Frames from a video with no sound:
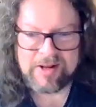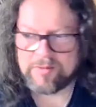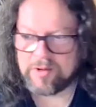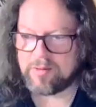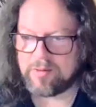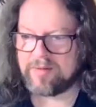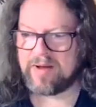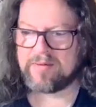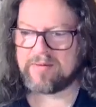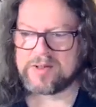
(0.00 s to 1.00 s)
another one of my
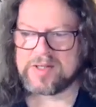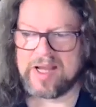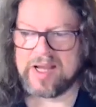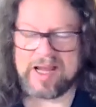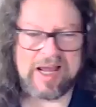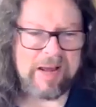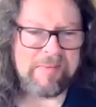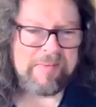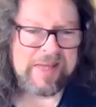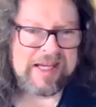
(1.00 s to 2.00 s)
favorites.
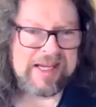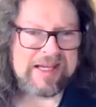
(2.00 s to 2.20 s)
Um,